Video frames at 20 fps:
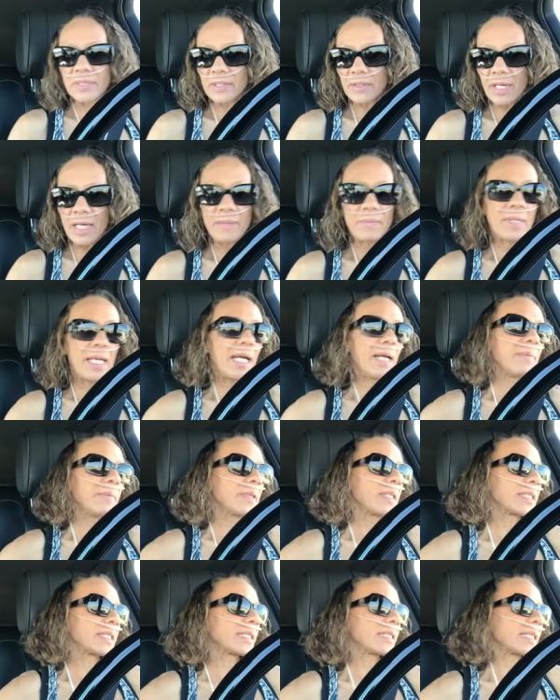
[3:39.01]
So I'm
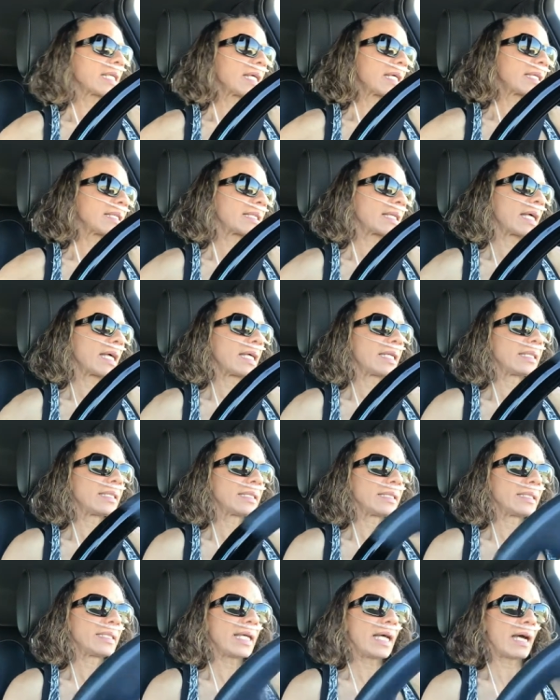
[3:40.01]
happy to say that,
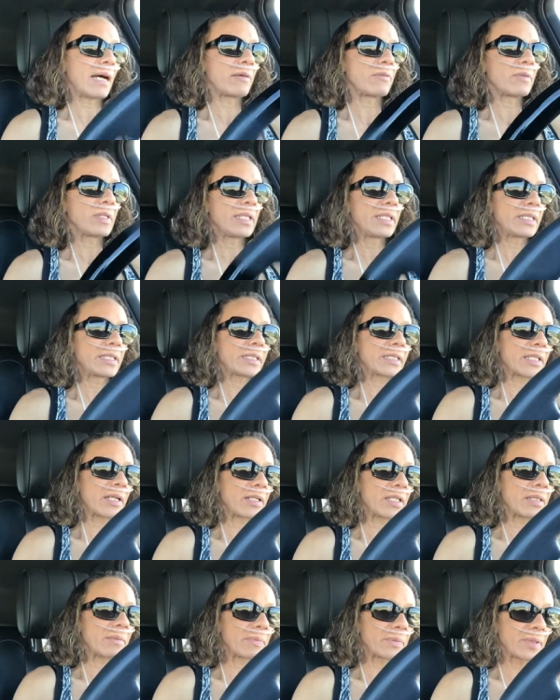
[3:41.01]
yeah, we
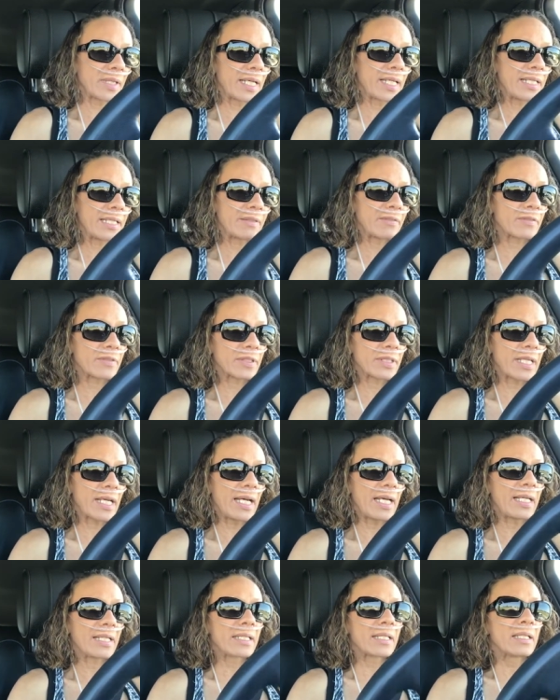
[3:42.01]
started planning for
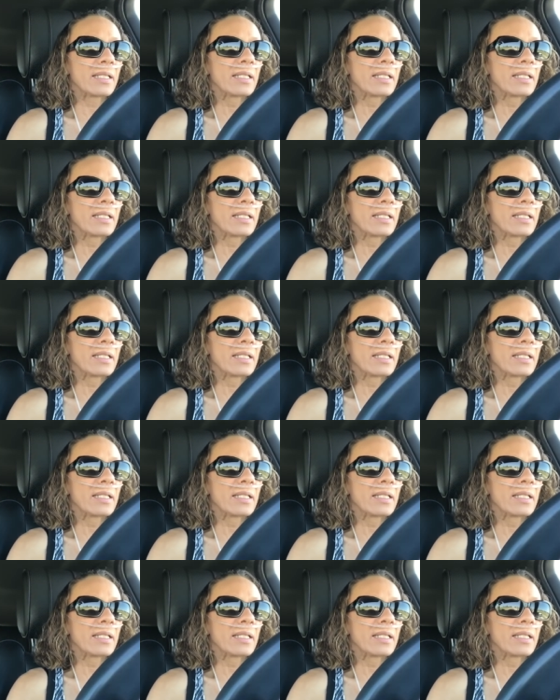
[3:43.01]
that.